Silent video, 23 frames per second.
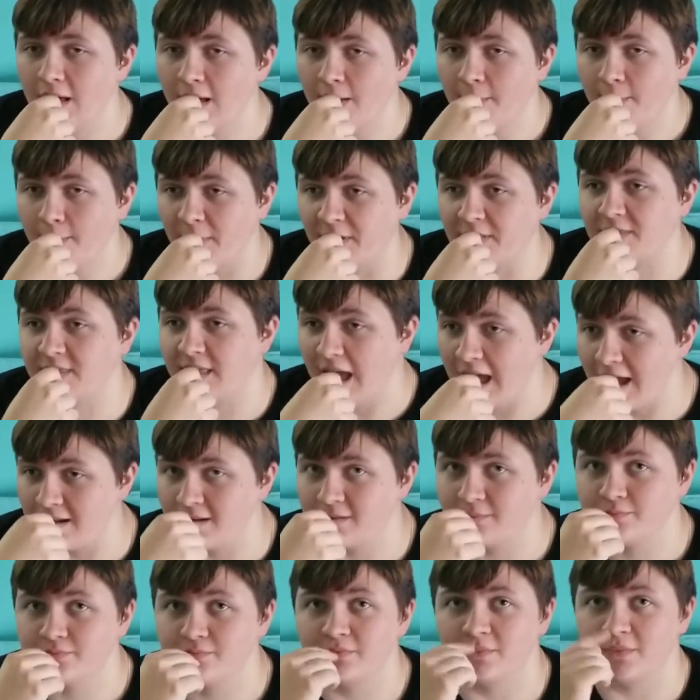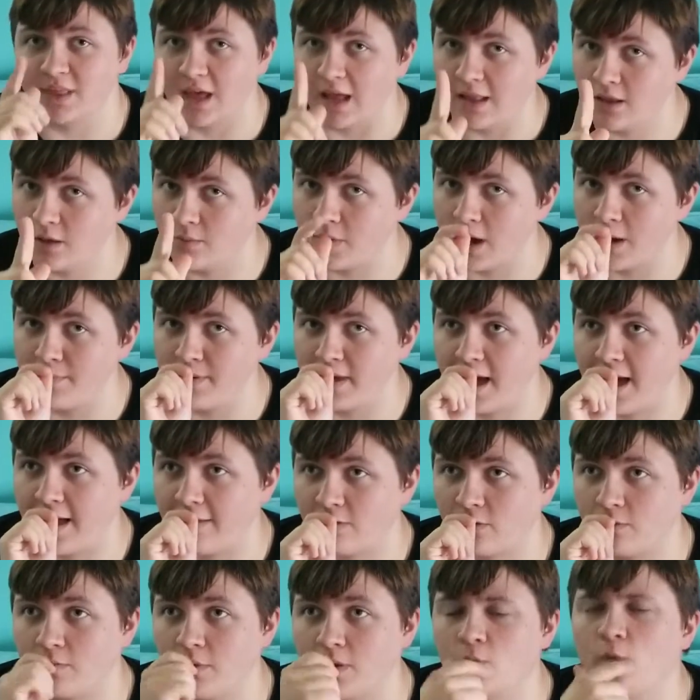But then you might be
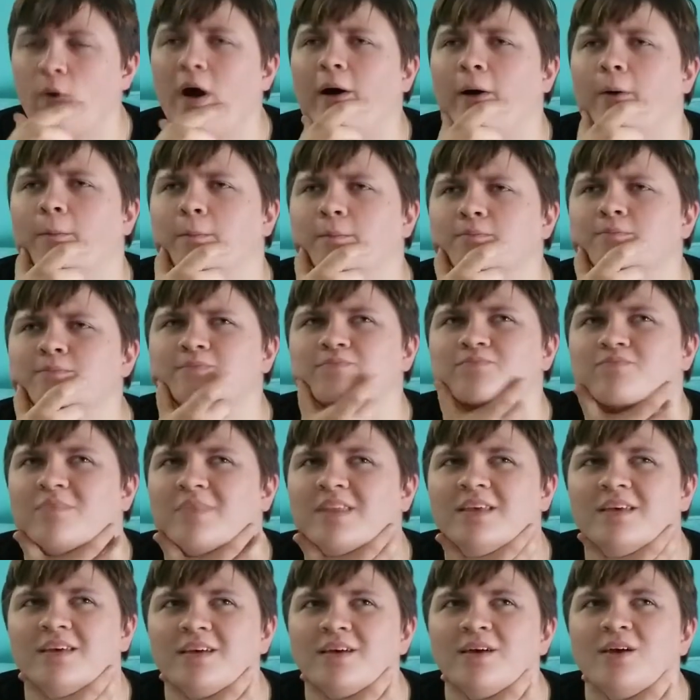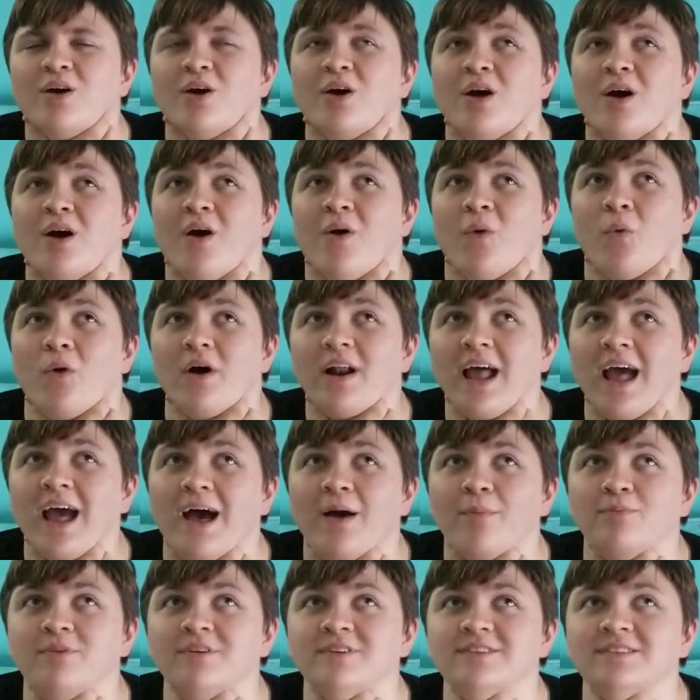asking me, well, what
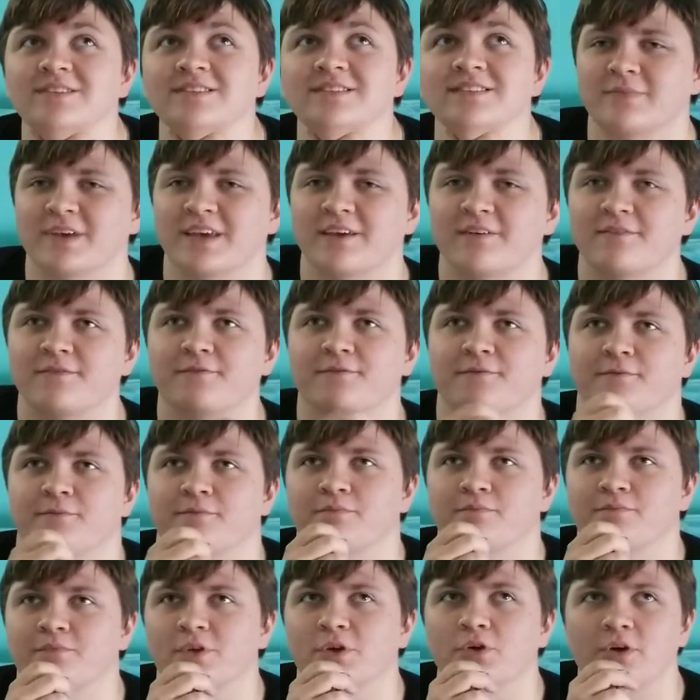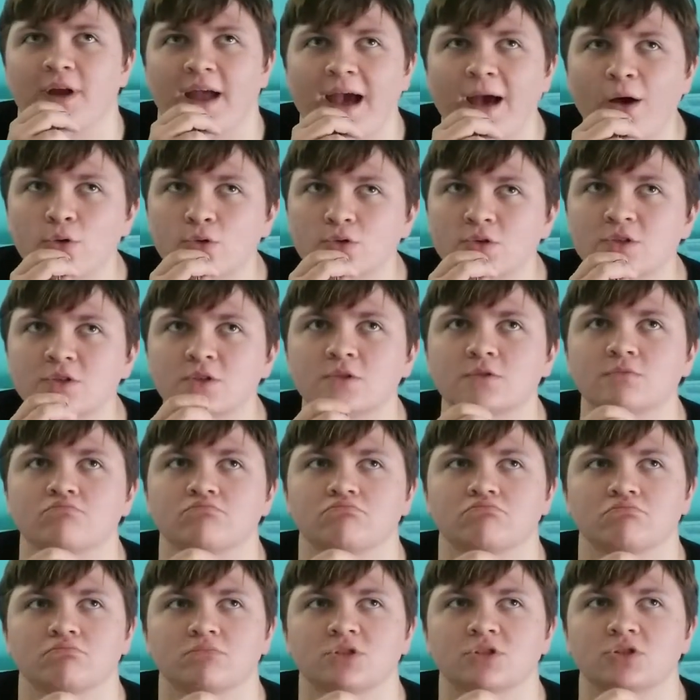happens if your house
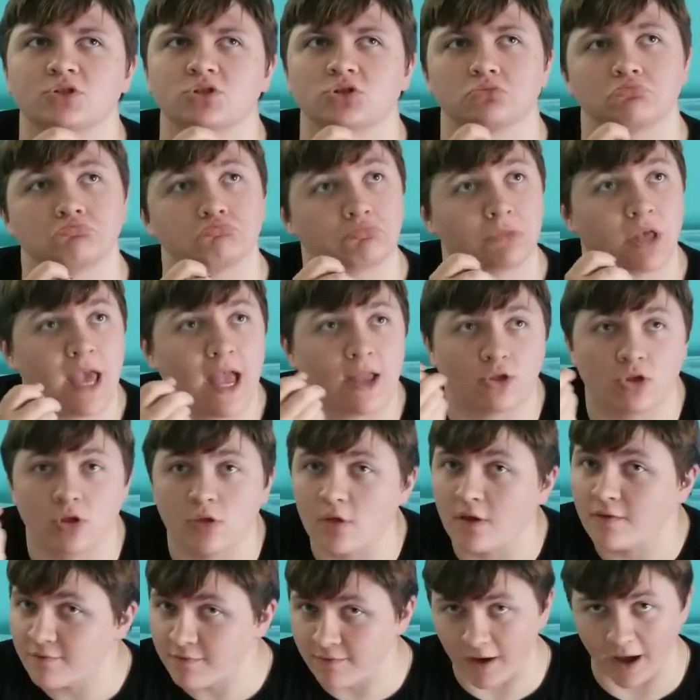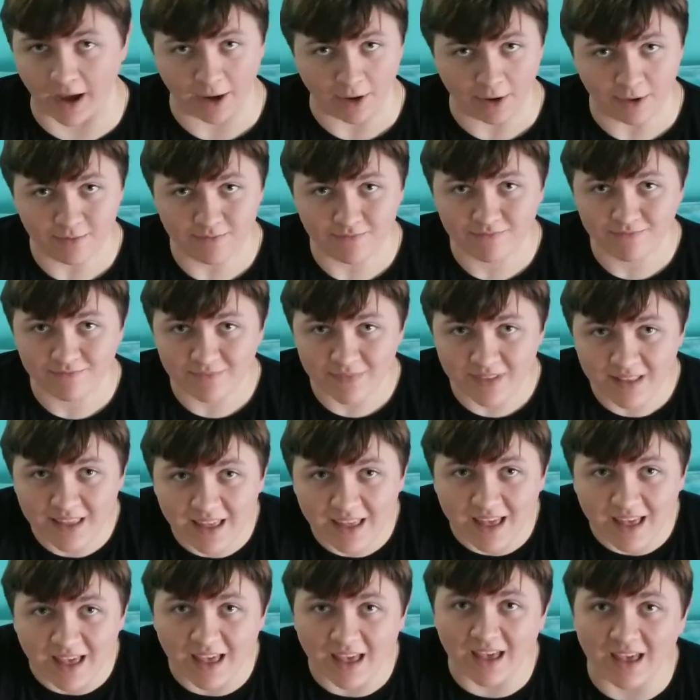catches on fire
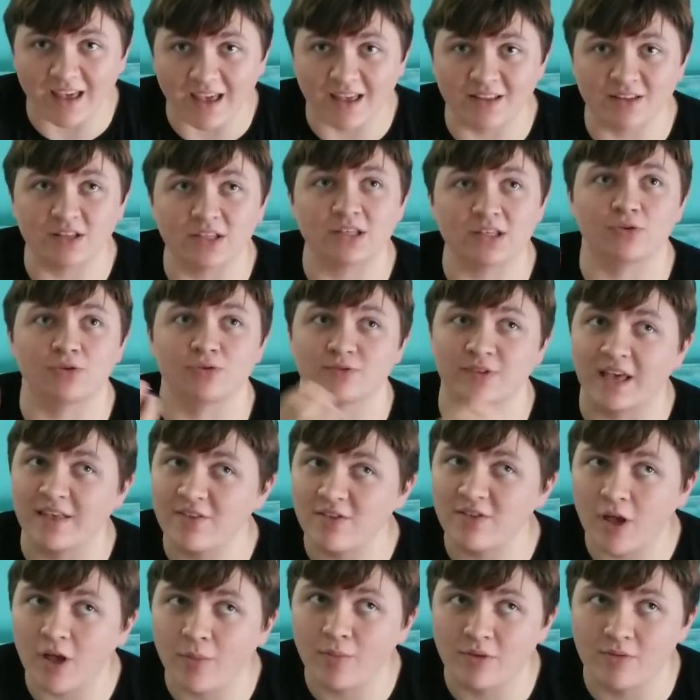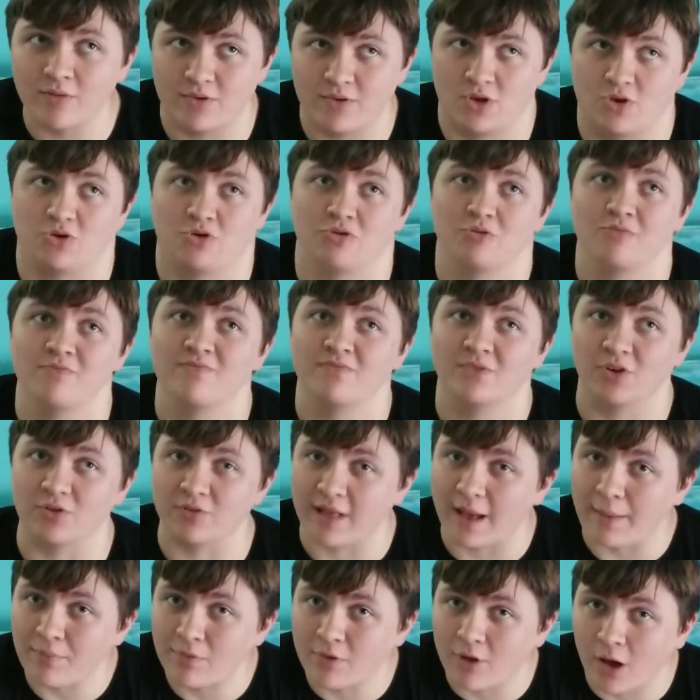and your desktop computer, your
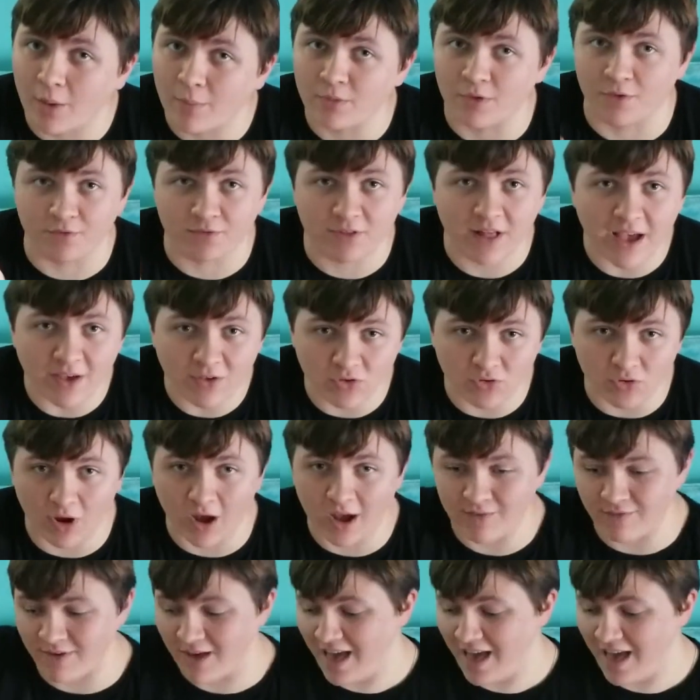laptop, your flash drive,